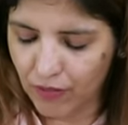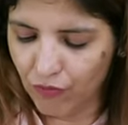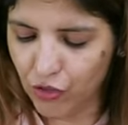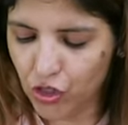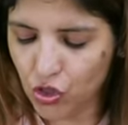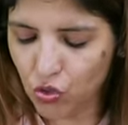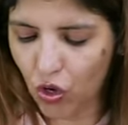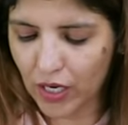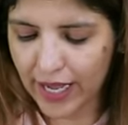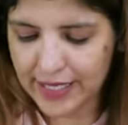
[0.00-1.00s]
which is
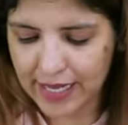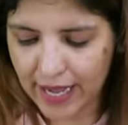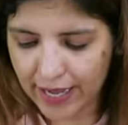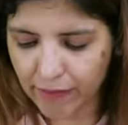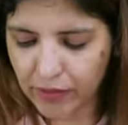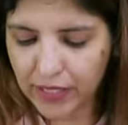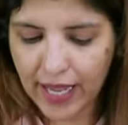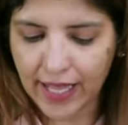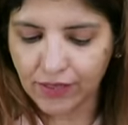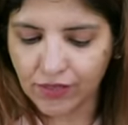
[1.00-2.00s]
called as hymen,
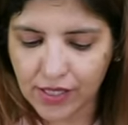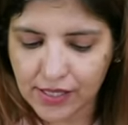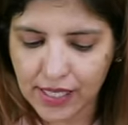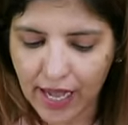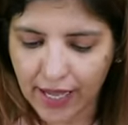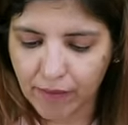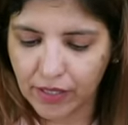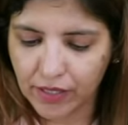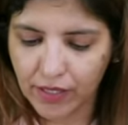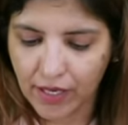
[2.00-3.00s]
and this
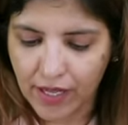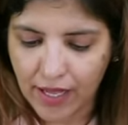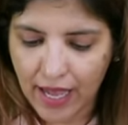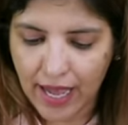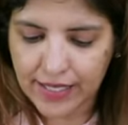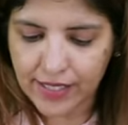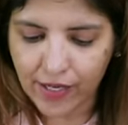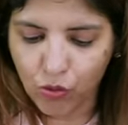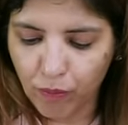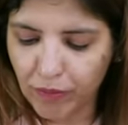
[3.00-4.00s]
hymen has
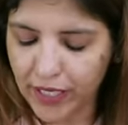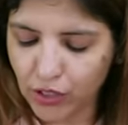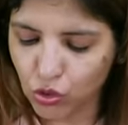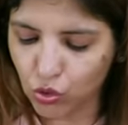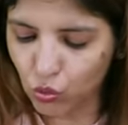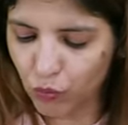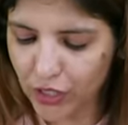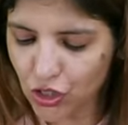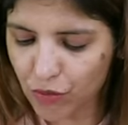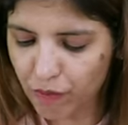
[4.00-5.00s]
an opening through
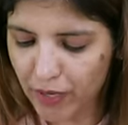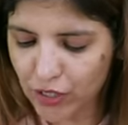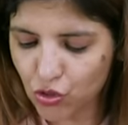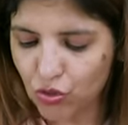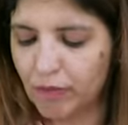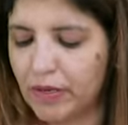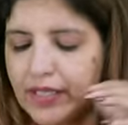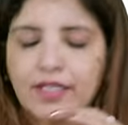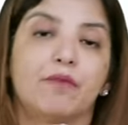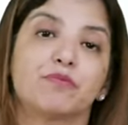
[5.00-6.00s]
which menstrual
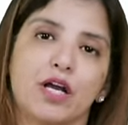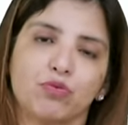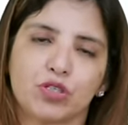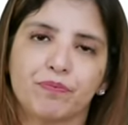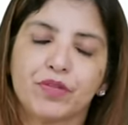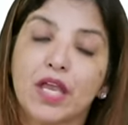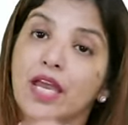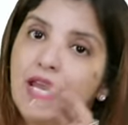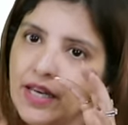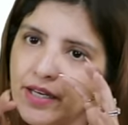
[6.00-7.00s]
blood comes out.
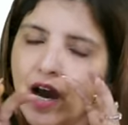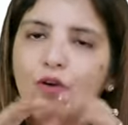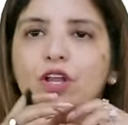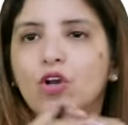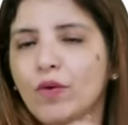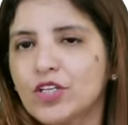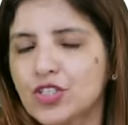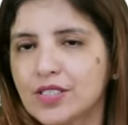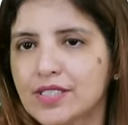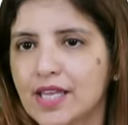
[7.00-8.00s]
Now, your
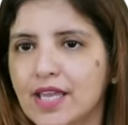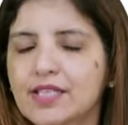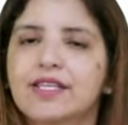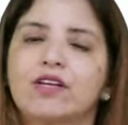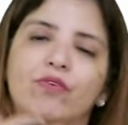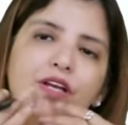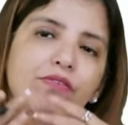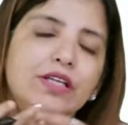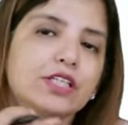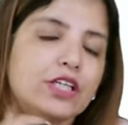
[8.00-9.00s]
question says that when
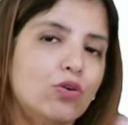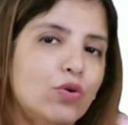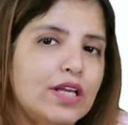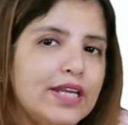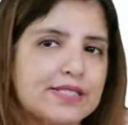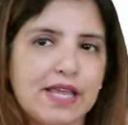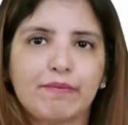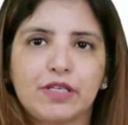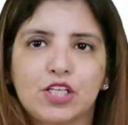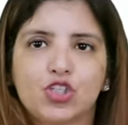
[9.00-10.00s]
we did a local
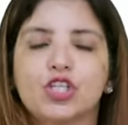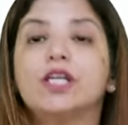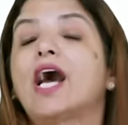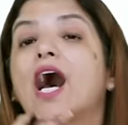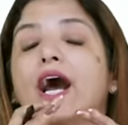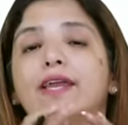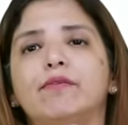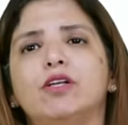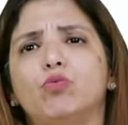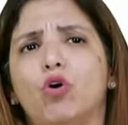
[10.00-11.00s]
examination,
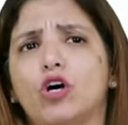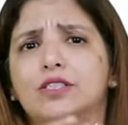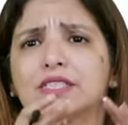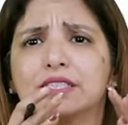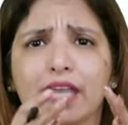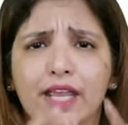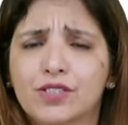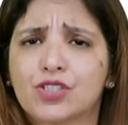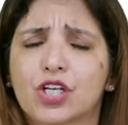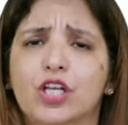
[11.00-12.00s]
hymen was
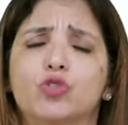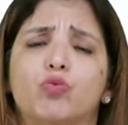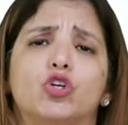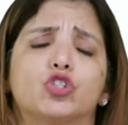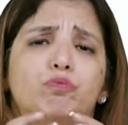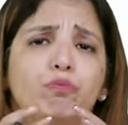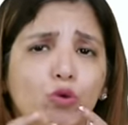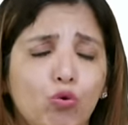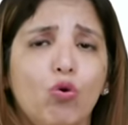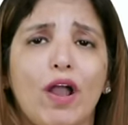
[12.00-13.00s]
tensed, it was
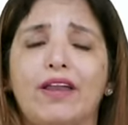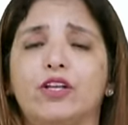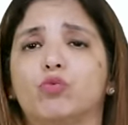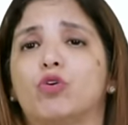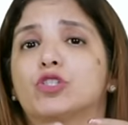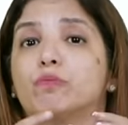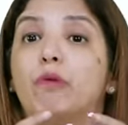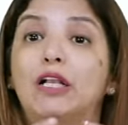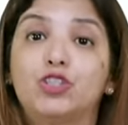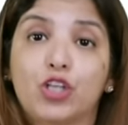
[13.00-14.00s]
blue and it was
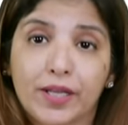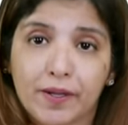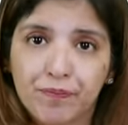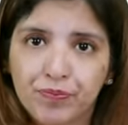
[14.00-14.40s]
bulging.